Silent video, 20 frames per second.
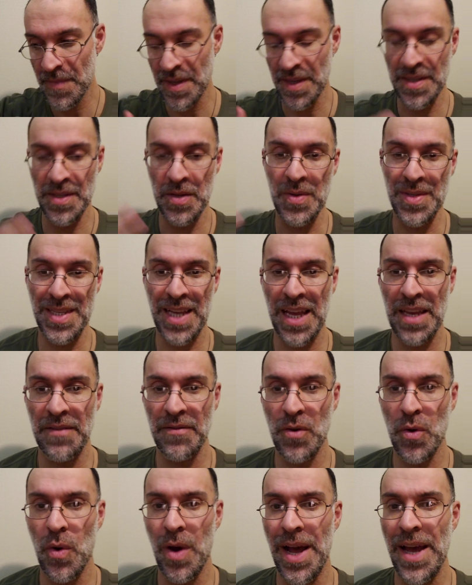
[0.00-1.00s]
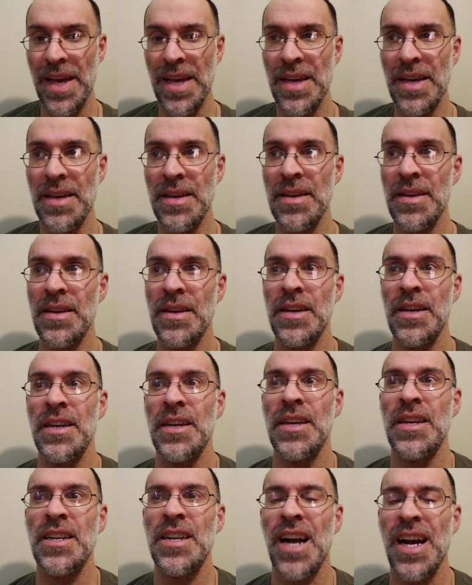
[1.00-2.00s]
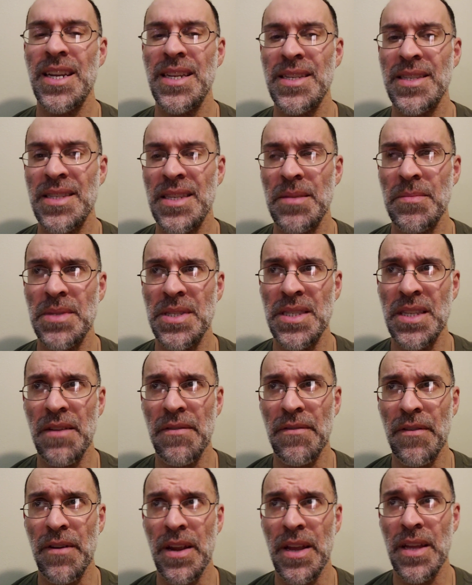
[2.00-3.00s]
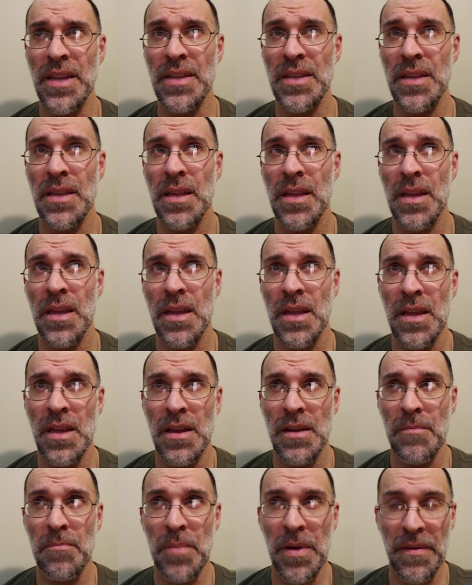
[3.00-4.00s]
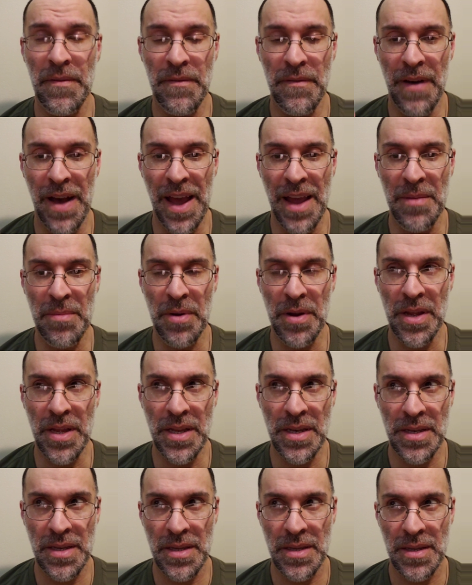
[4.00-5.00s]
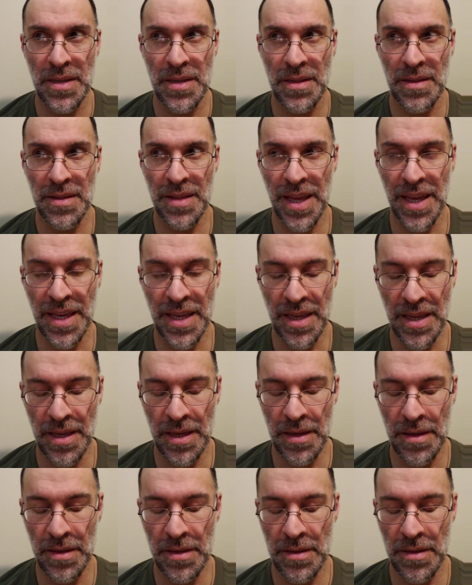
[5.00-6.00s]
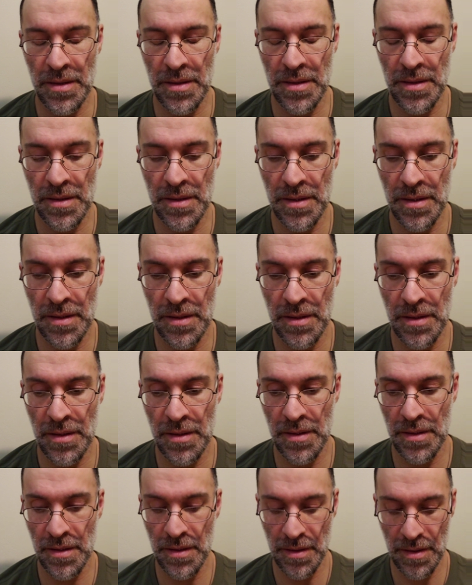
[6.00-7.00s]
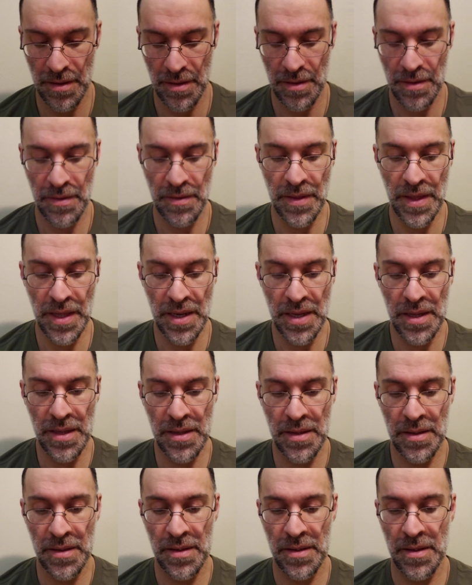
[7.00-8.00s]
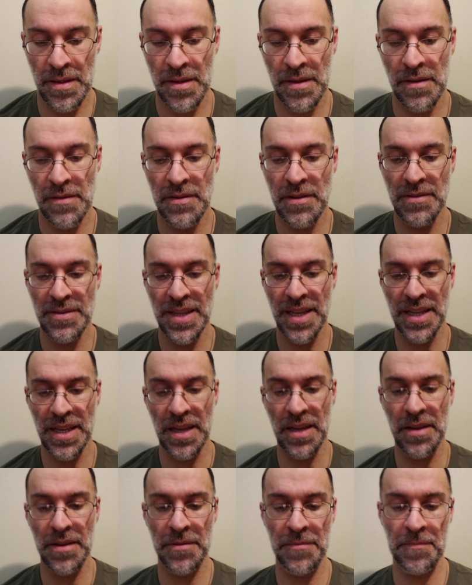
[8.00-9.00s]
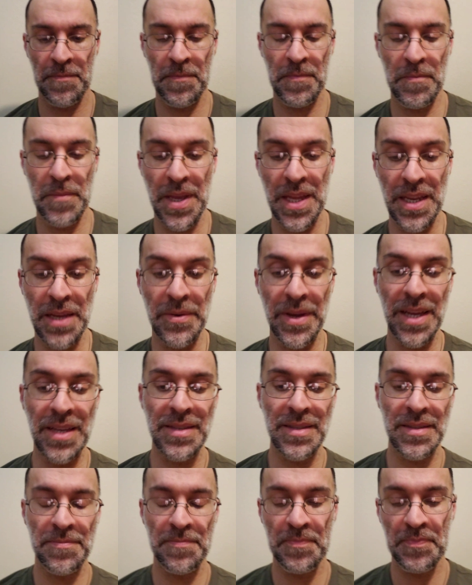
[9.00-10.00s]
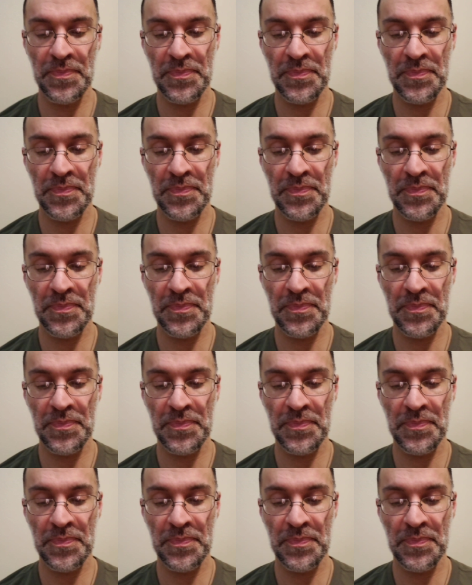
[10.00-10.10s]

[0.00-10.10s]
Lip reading: So it's kind of quiet, kind of seems different, but vibrant. Like it, the there's like a, but anyways,